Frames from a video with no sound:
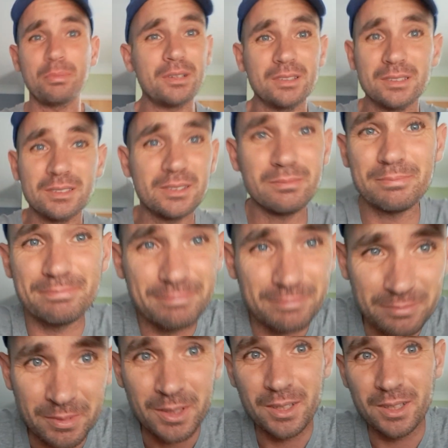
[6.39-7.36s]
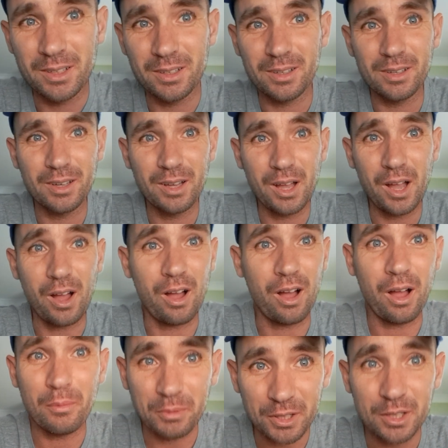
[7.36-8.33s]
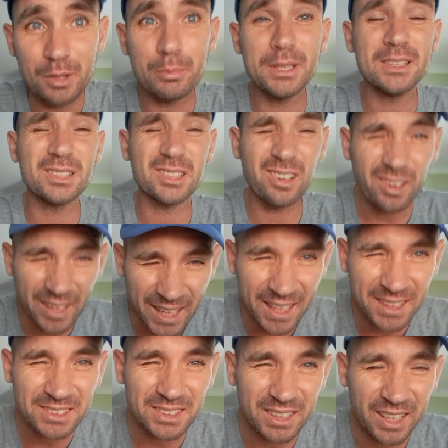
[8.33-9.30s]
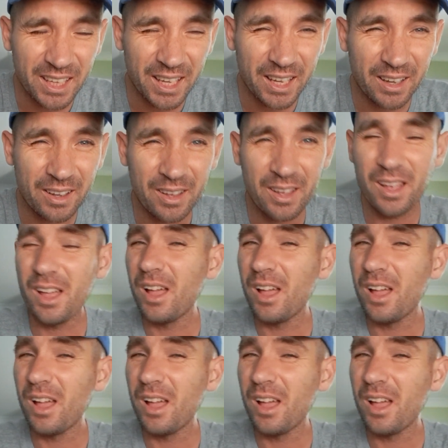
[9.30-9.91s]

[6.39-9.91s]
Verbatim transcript: but I'm going to be sarcastic.